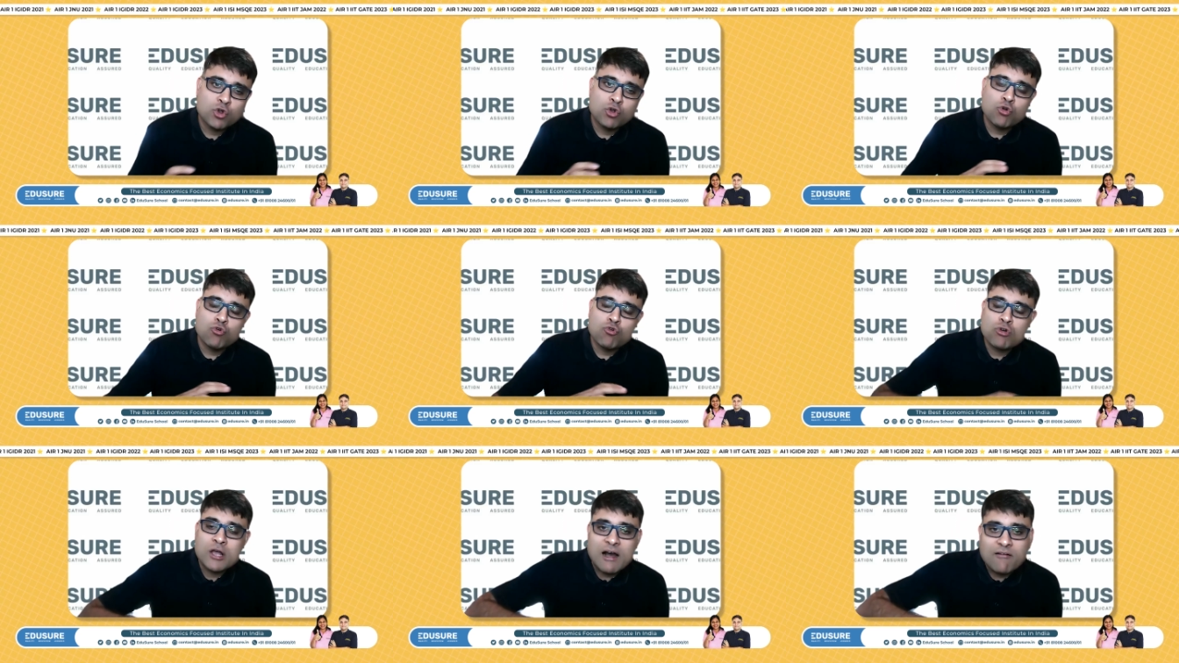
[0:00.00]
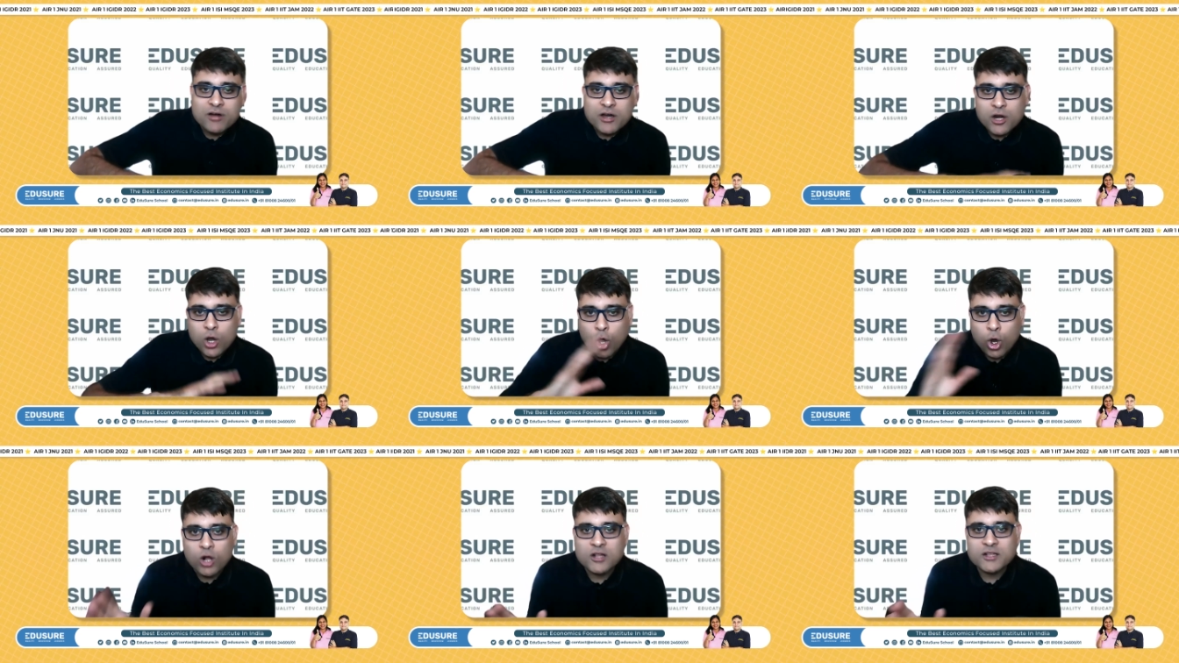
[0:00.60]
to cover
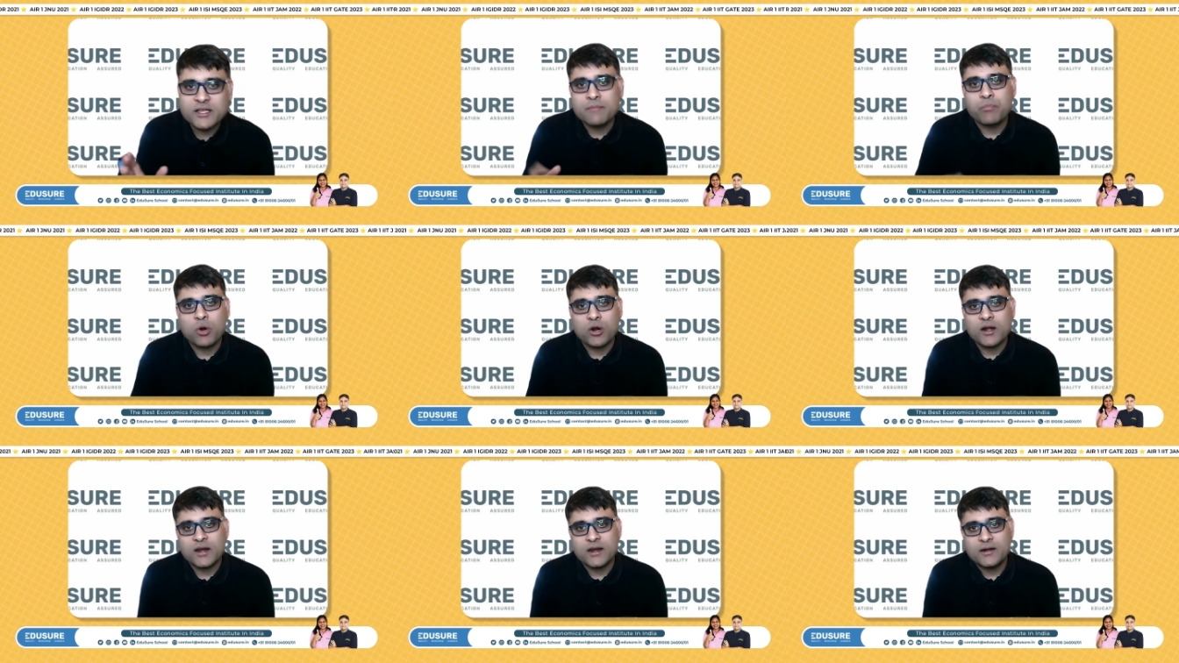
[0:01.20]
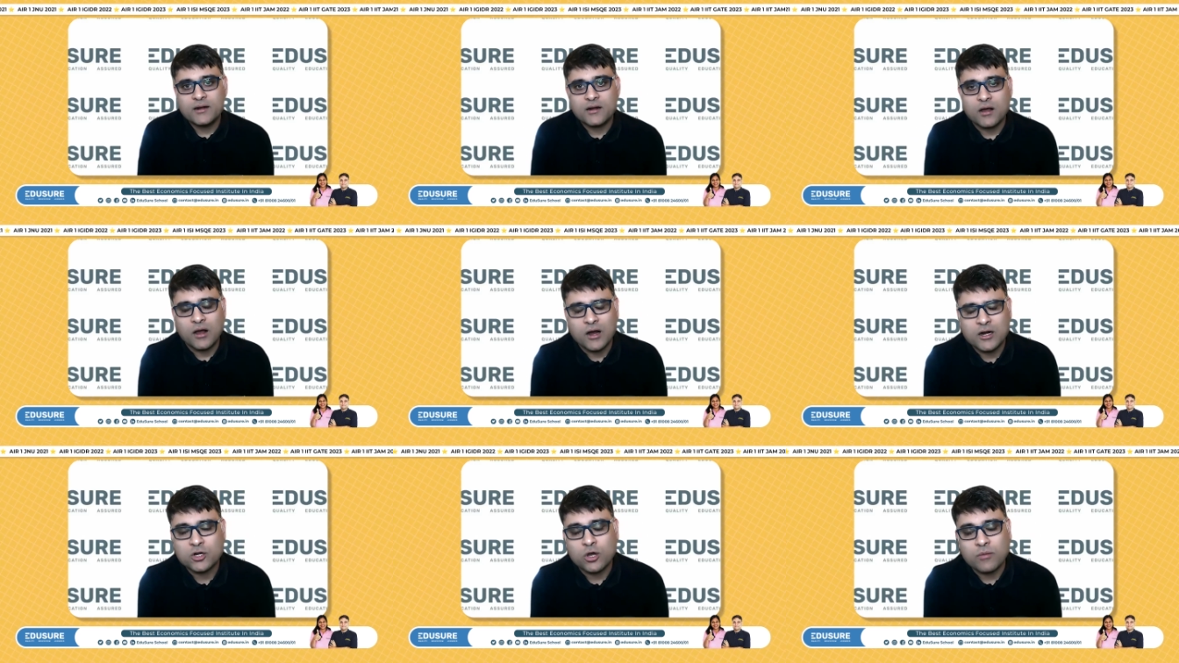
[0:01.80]
all the important
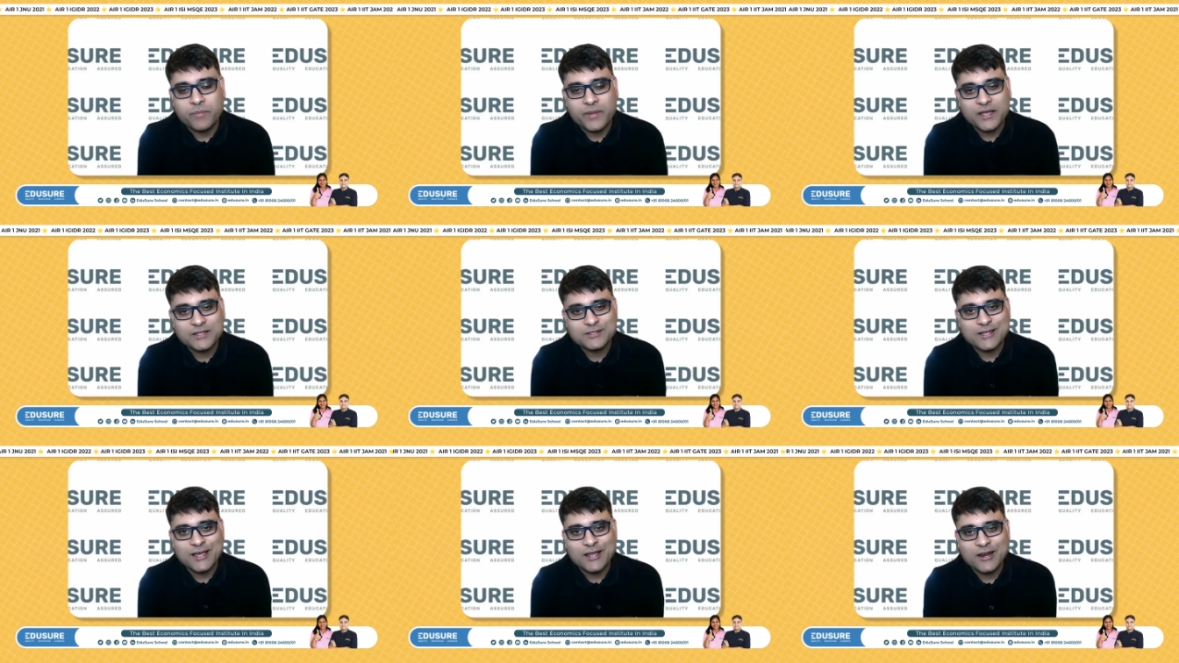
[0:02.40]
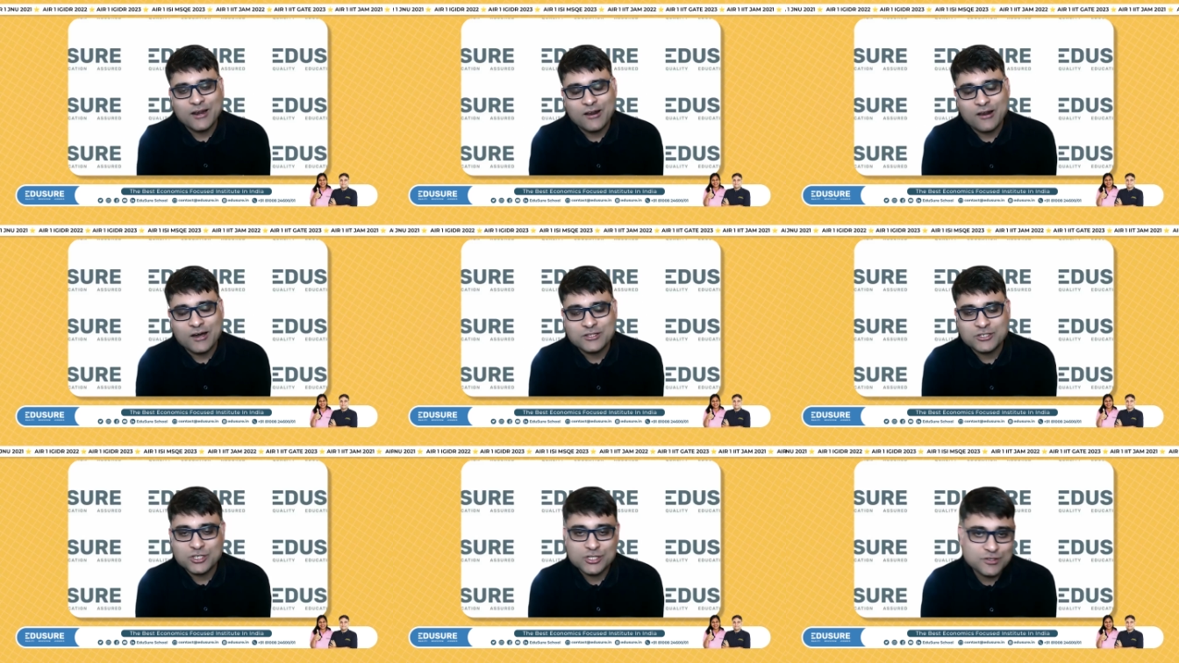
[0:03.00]
uh, topics in
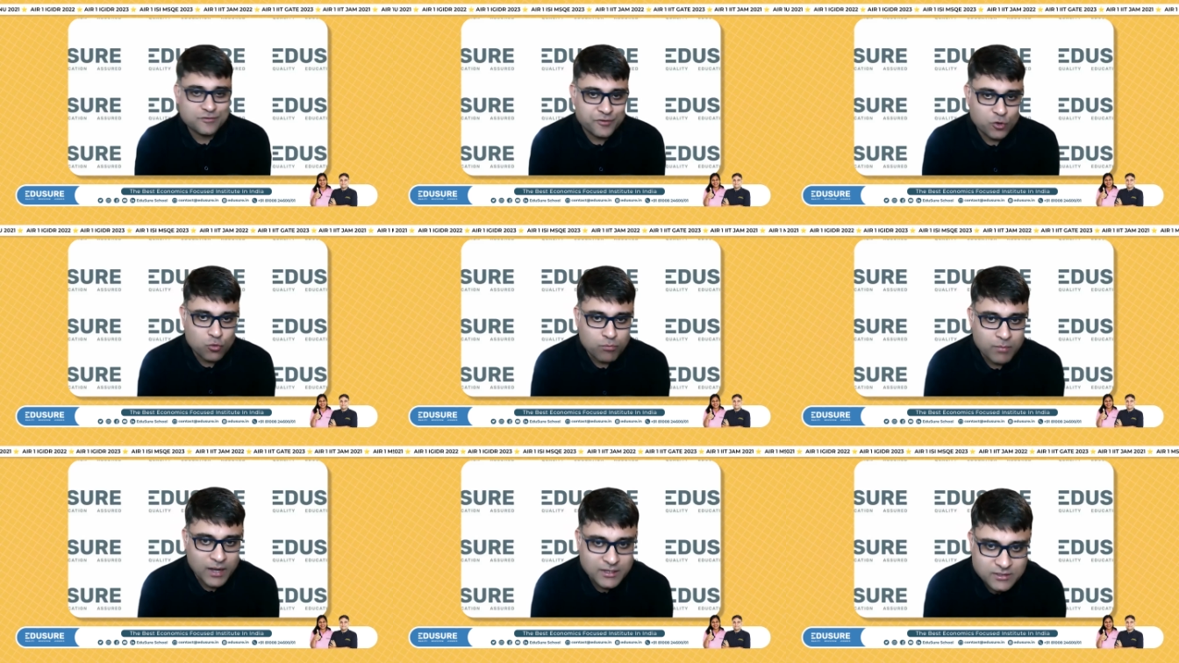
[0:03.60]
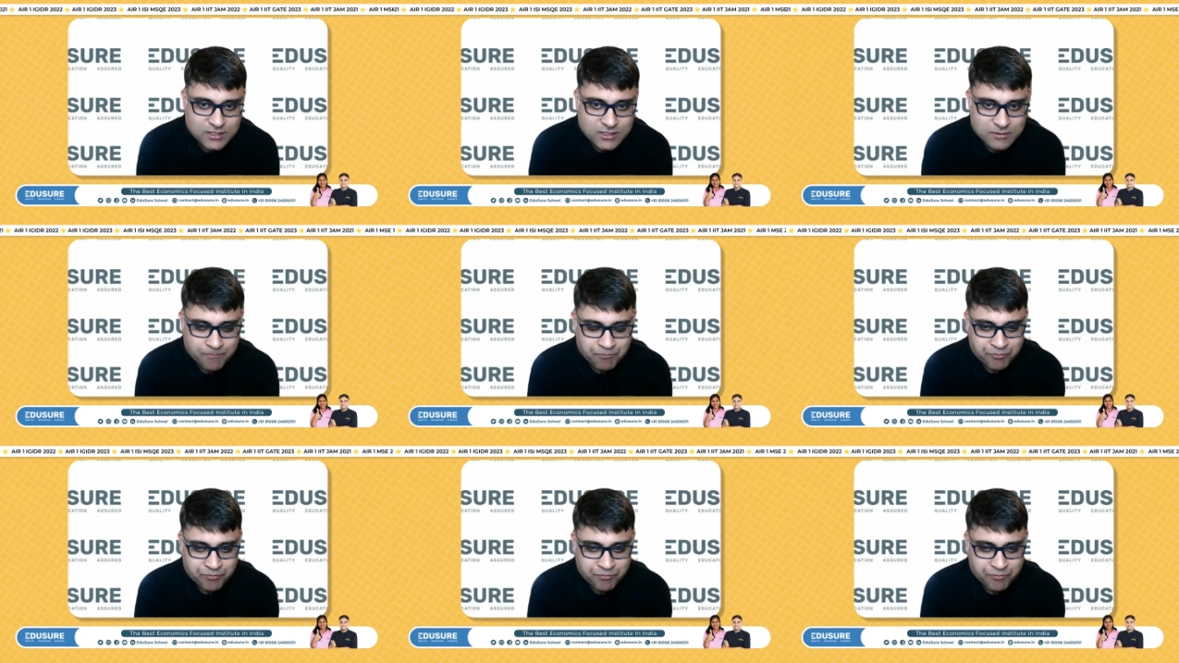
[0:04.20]
uh, just a few months.